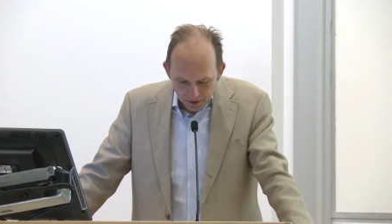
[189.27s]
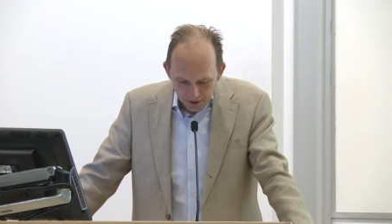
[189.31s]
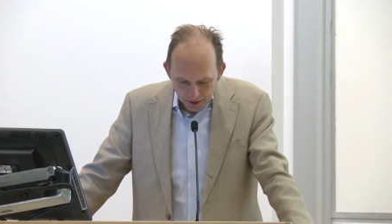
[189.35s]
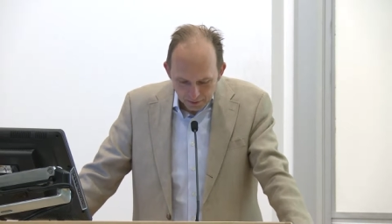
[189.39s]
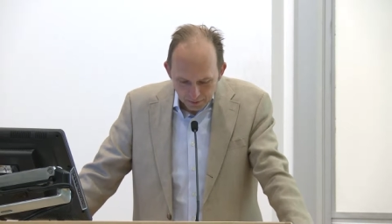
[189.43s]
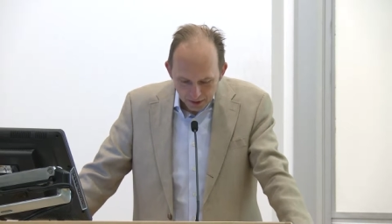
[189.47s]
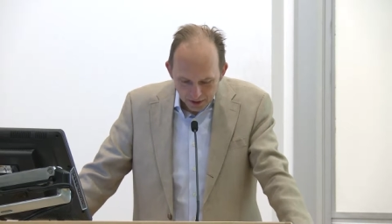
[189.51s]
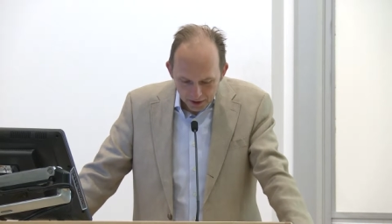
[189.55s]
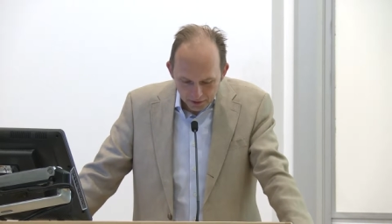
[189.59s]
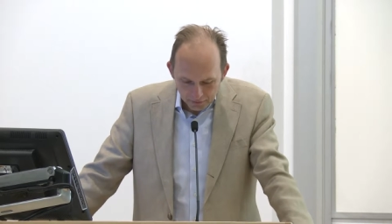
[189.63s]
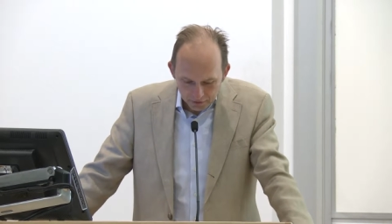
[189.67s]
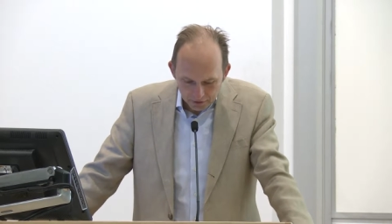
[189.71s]
They
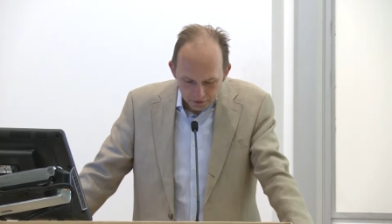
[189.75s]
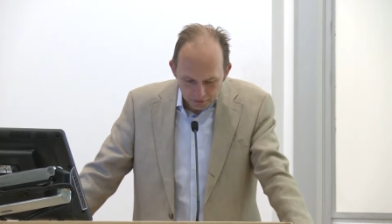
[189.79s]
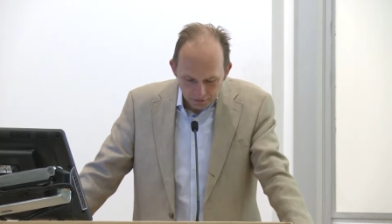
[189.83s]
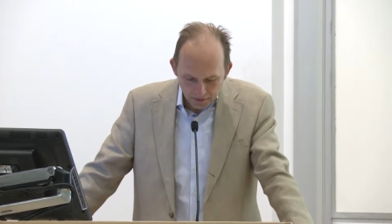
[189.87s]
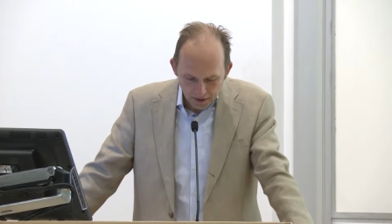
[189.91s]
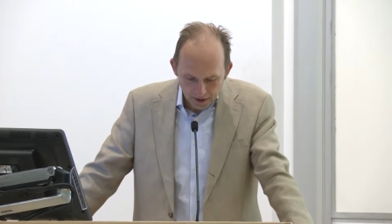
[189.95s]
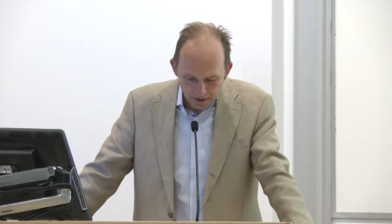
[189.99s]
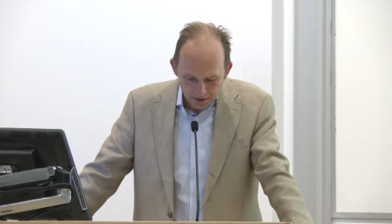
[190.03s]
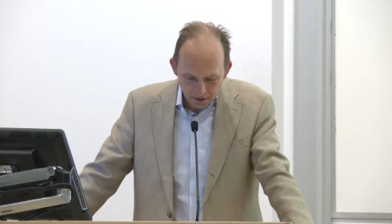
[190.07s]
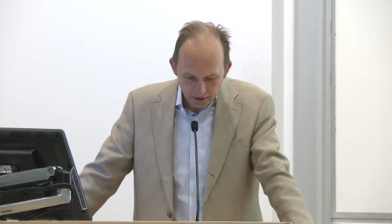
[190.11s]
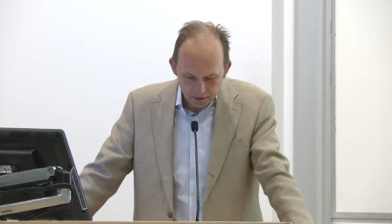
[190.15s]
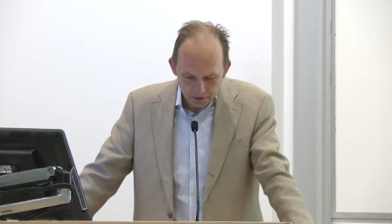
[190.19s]
might have
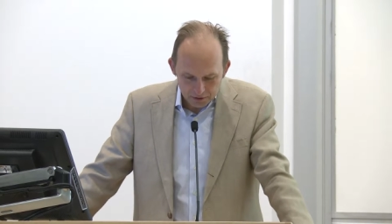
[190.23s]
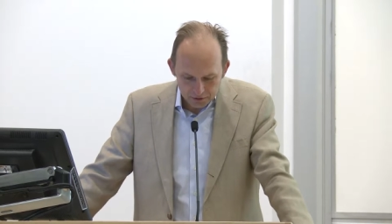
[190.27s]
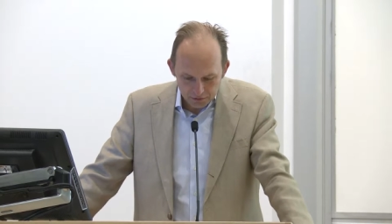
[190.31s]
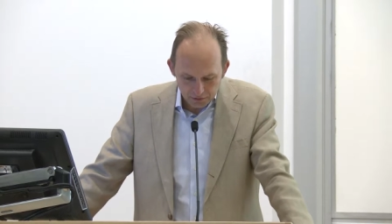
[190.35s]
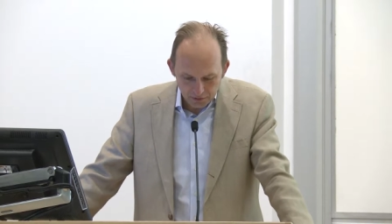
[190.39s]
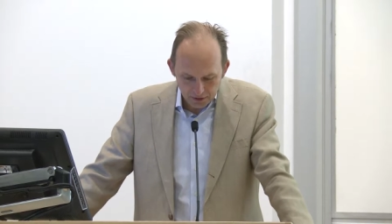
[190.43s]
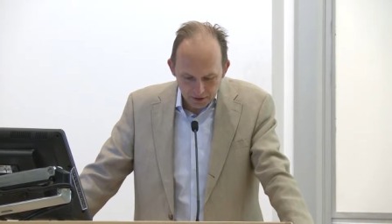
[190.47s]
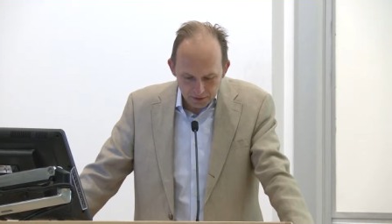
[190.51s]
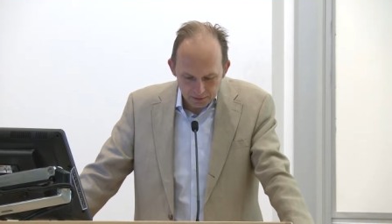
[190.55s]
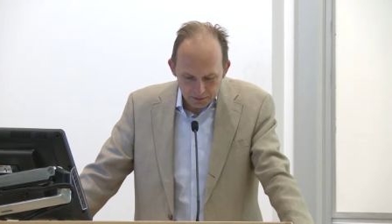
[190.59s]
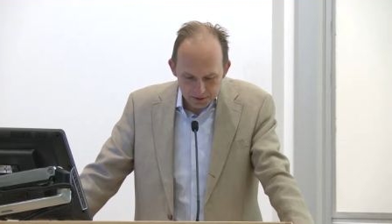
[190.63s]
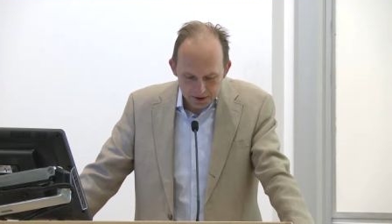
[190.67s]
defined those
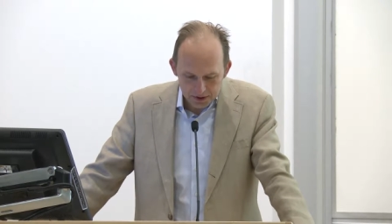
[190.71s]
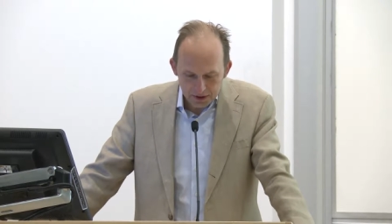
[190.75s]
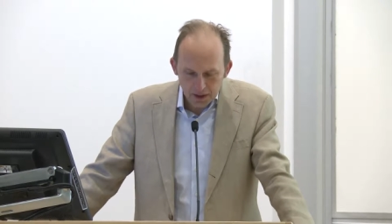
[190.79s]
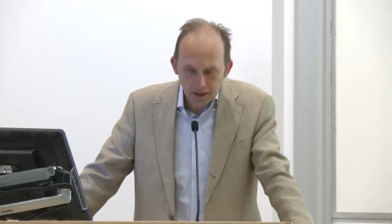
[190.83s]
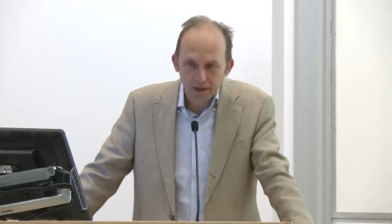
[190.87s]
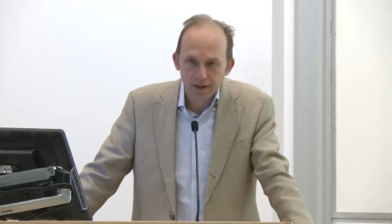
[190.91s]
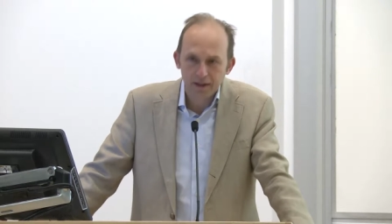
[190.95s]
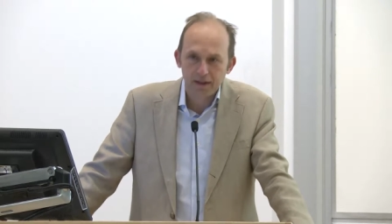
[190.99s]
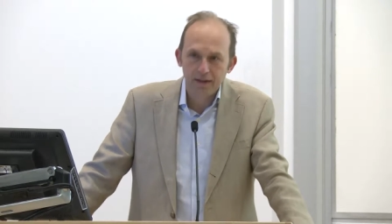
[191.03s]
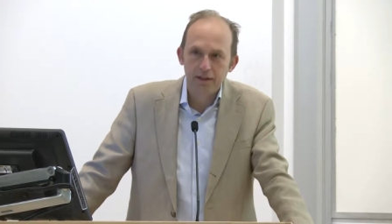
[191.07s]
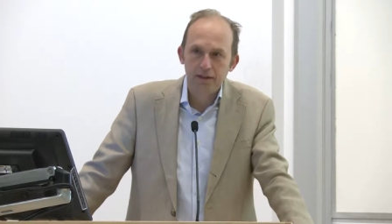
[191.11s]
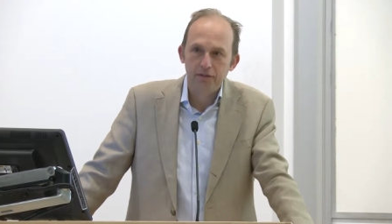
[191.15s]
freedoms
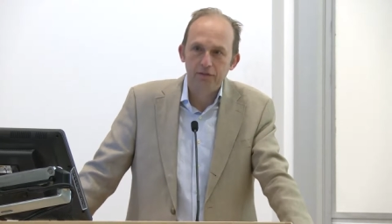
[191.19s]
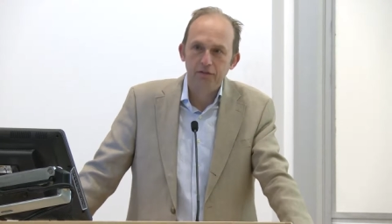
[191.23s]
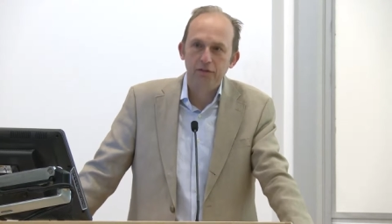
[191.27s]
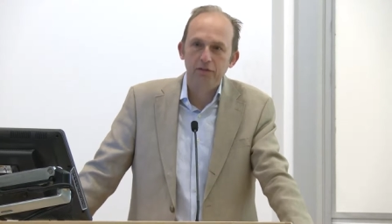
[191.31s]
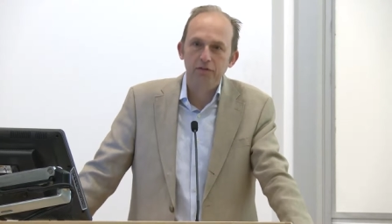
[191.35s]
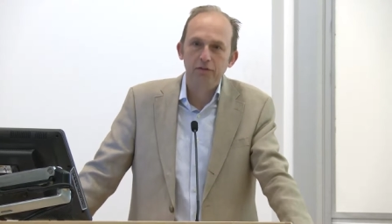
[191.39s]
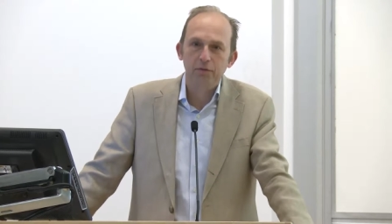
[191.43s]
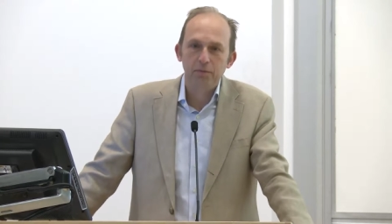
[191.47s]
slightly different